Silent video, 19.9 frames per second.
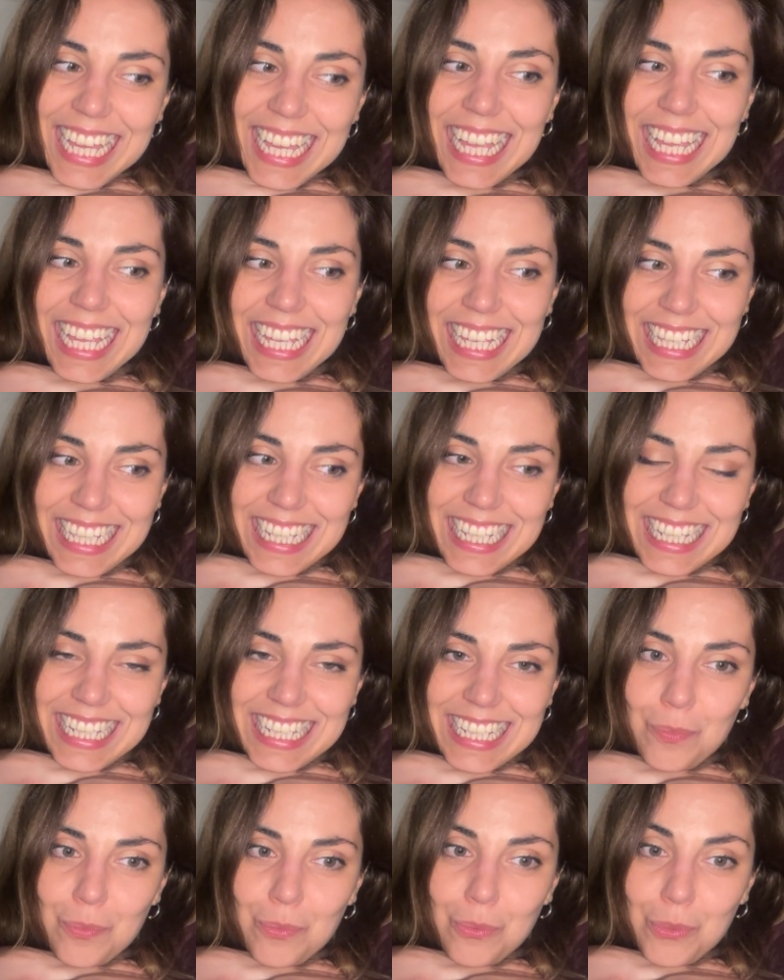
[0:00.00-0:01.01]
And
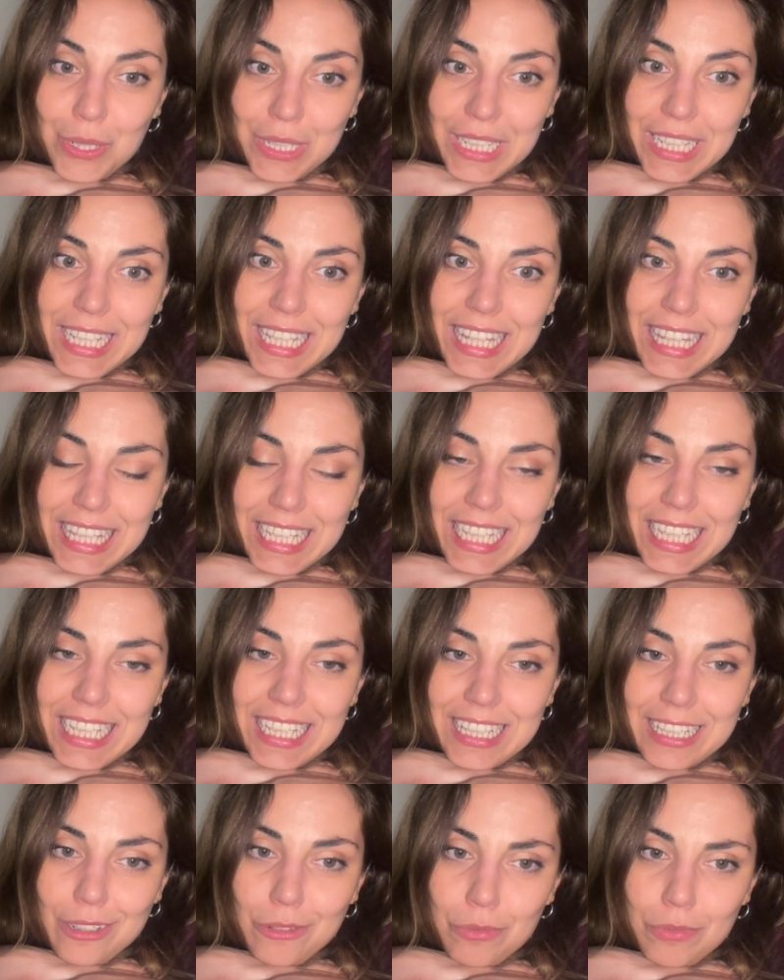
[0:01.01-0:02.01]
one thing
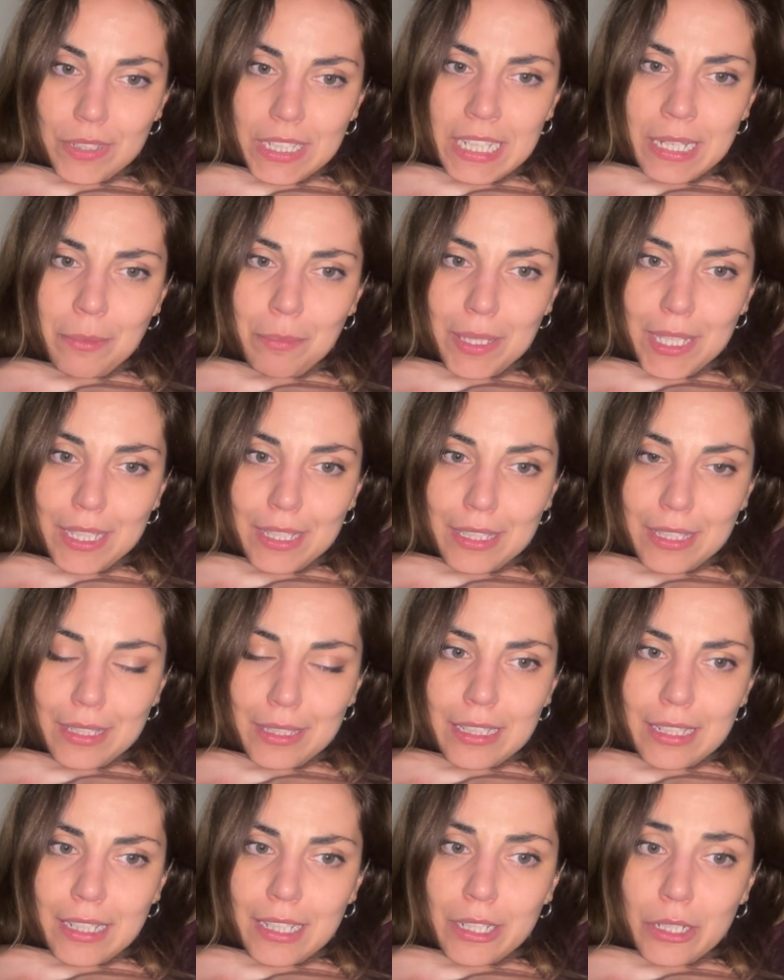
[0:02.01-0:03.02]
that really made
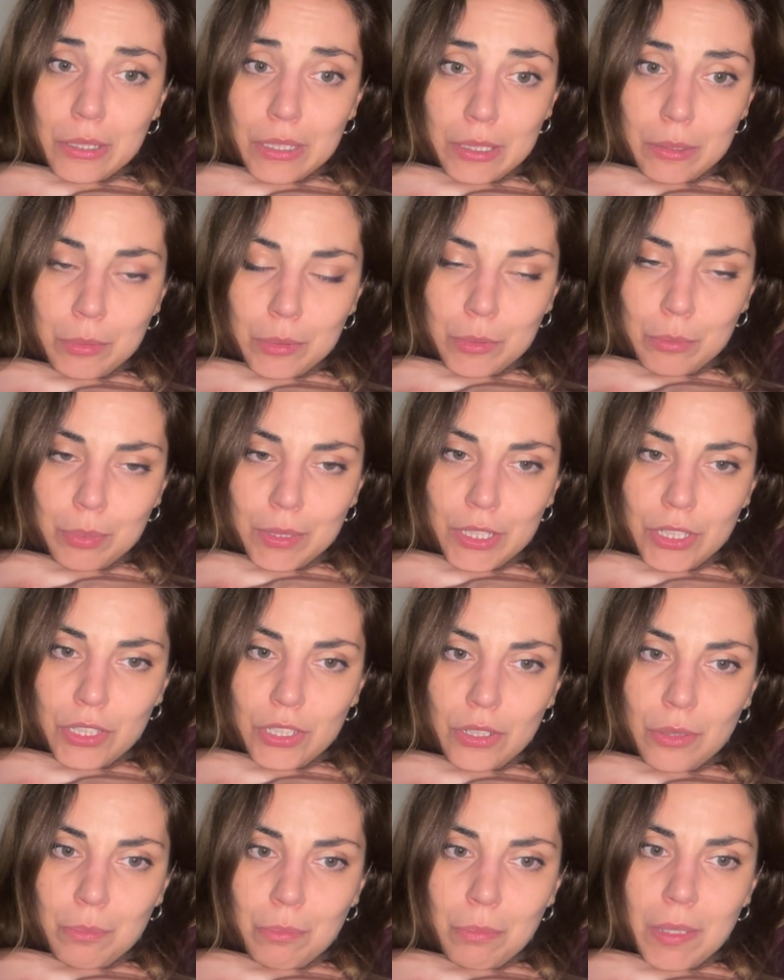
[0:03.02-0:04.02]
an incredible impression
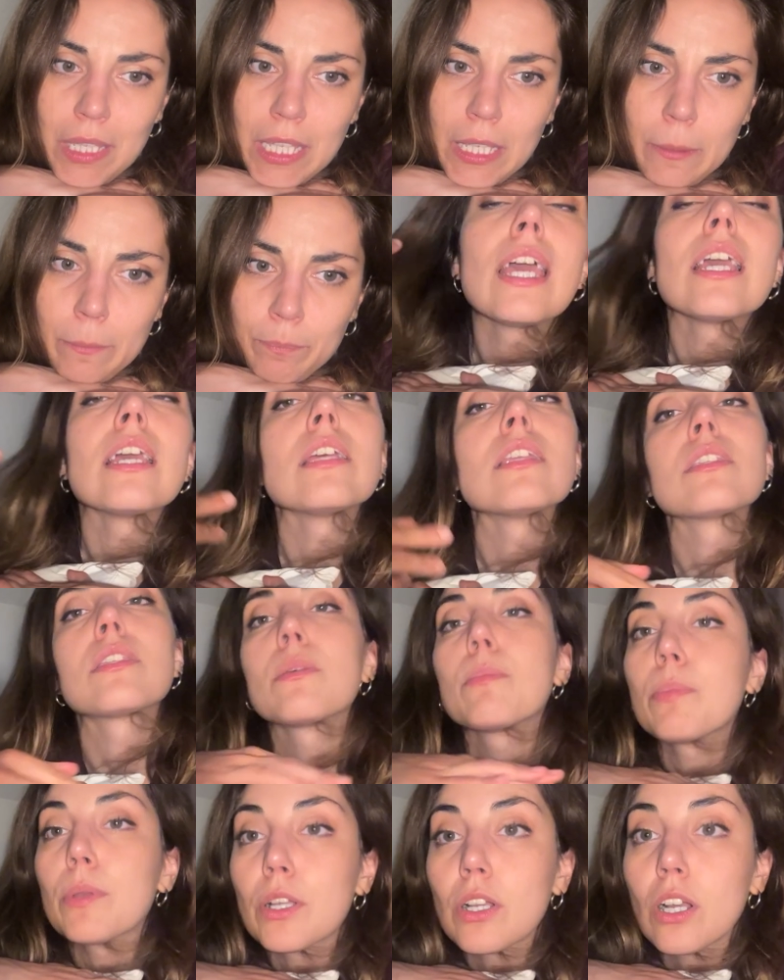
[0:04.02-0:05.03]
on me is the
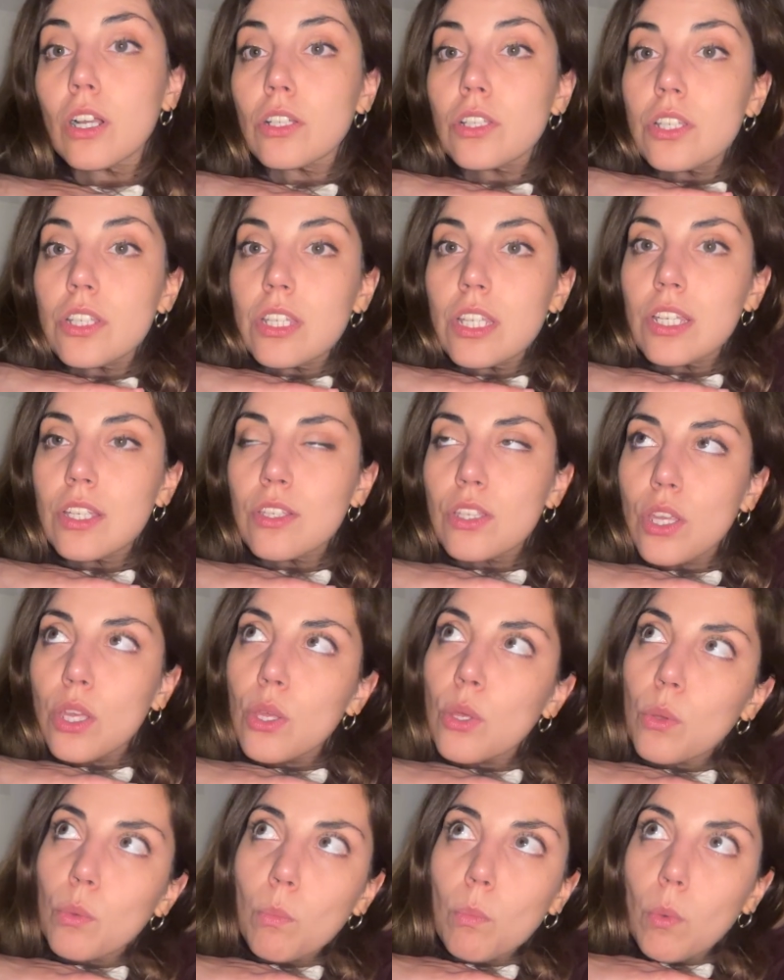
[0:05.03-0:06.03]
percussionist
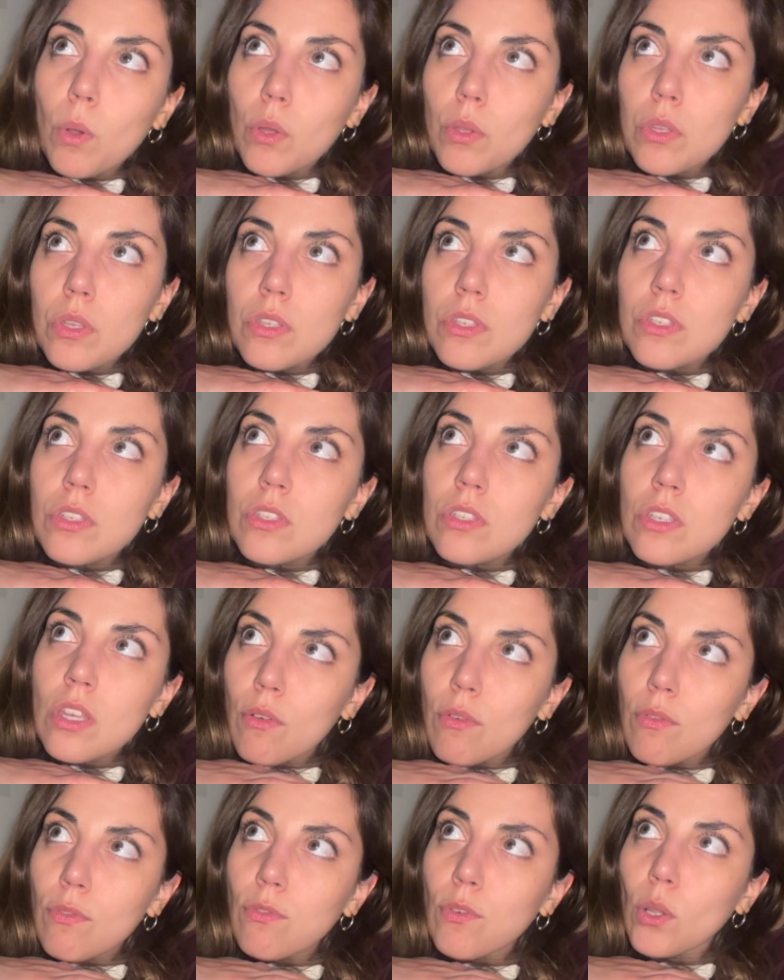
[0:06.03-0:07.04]
who was
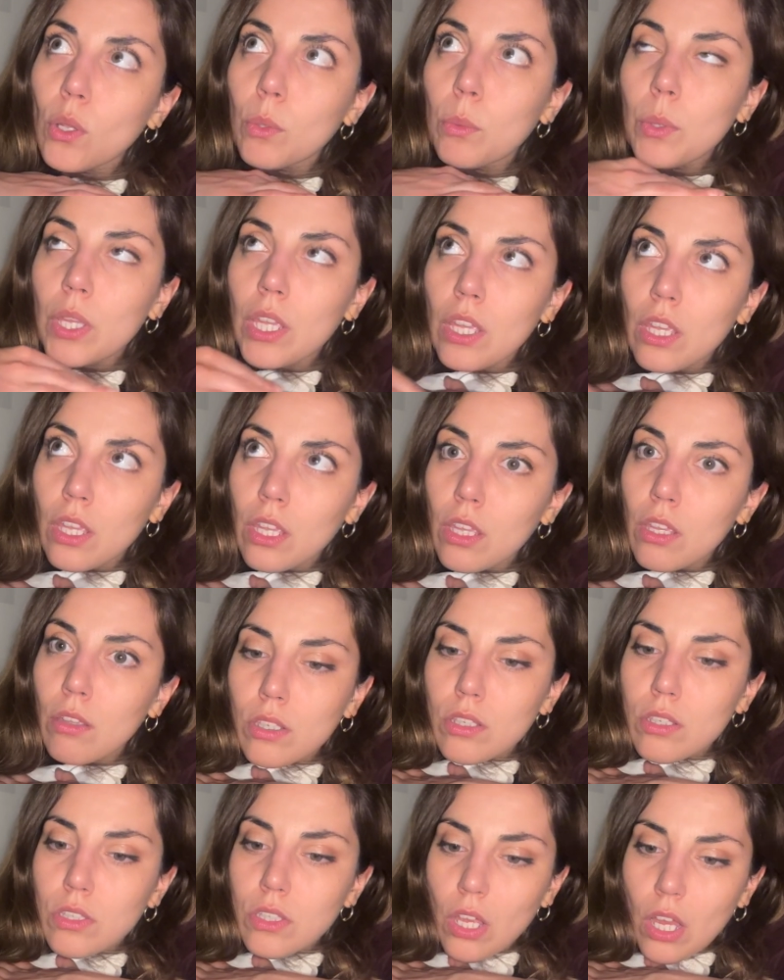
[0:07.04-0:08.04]
following
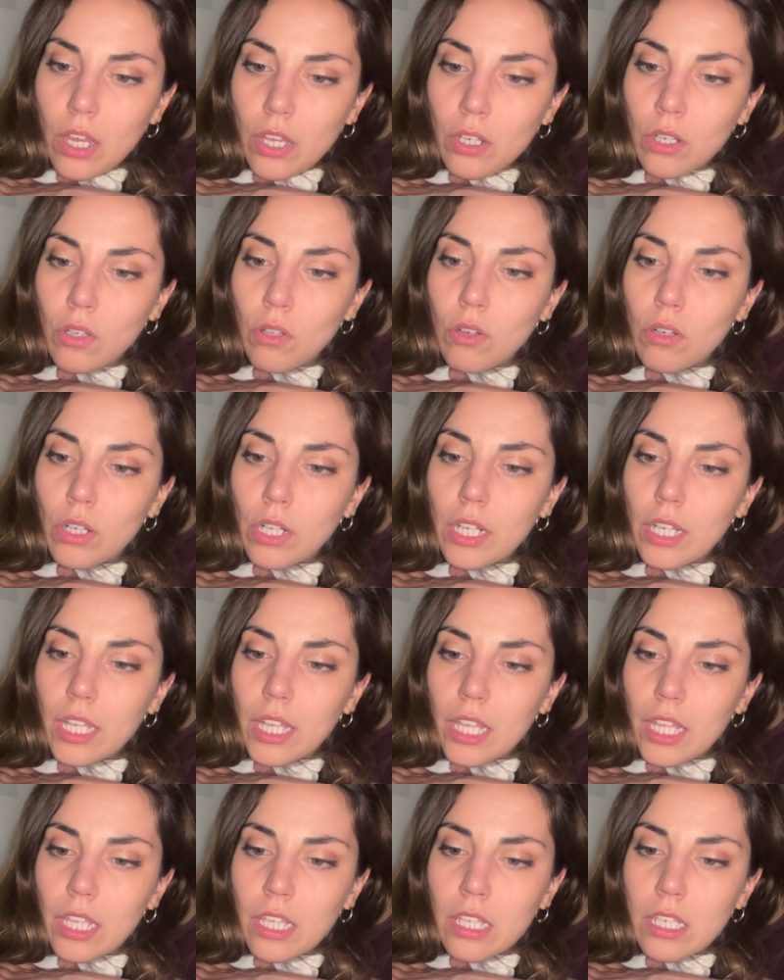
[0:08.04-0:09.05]
dialogue
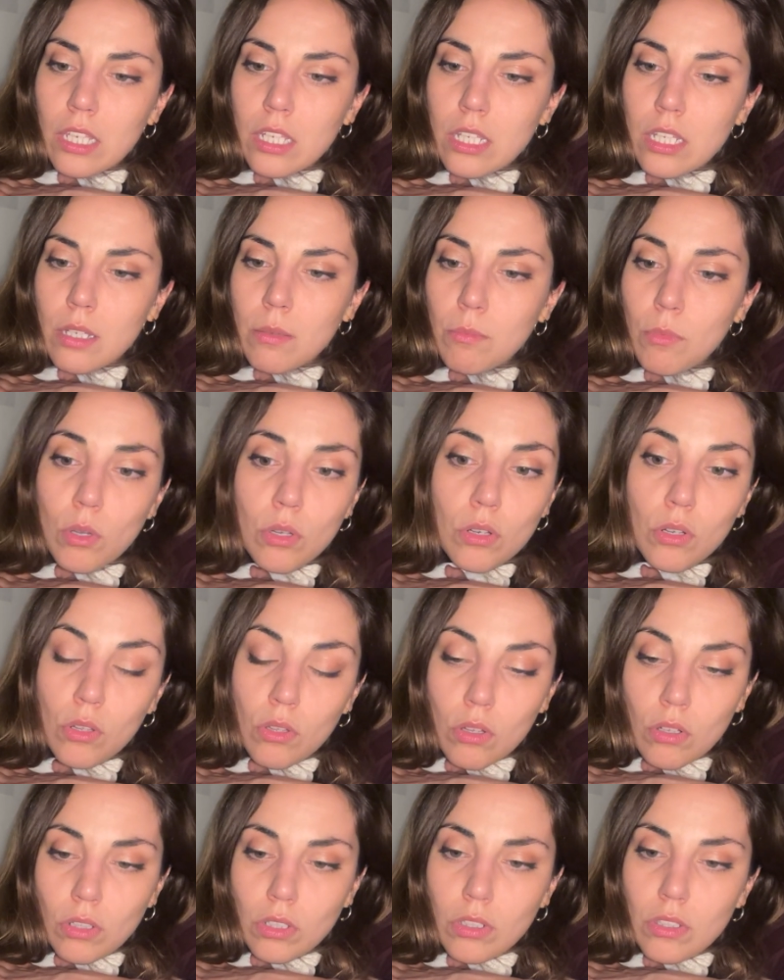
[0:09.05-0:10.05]
and
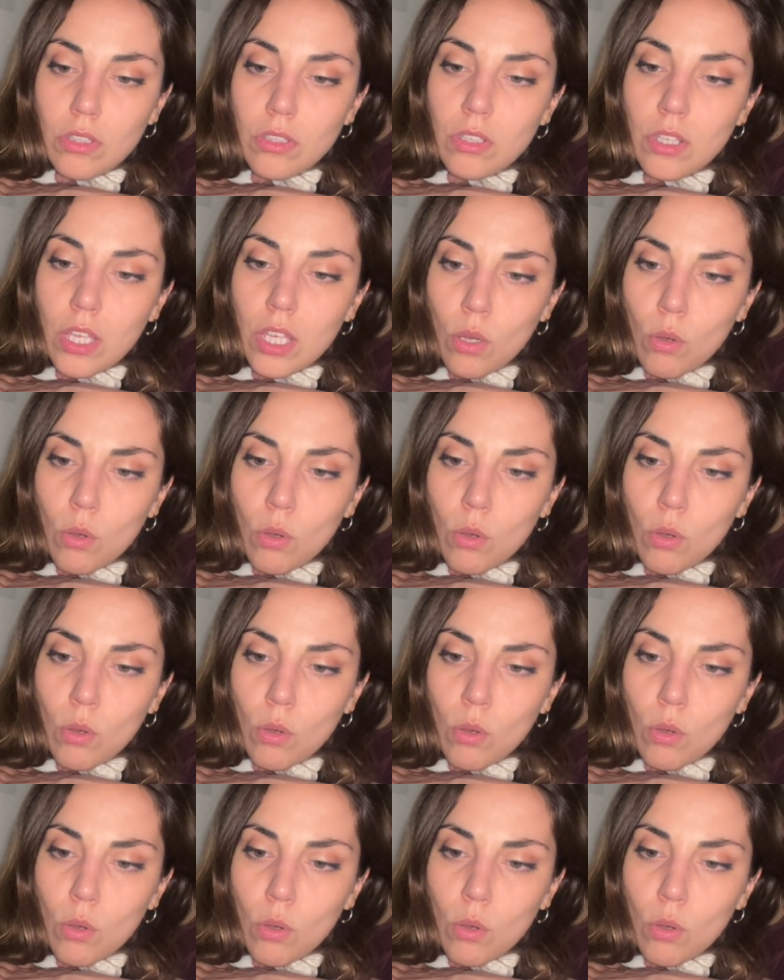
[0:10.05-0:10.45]
monologues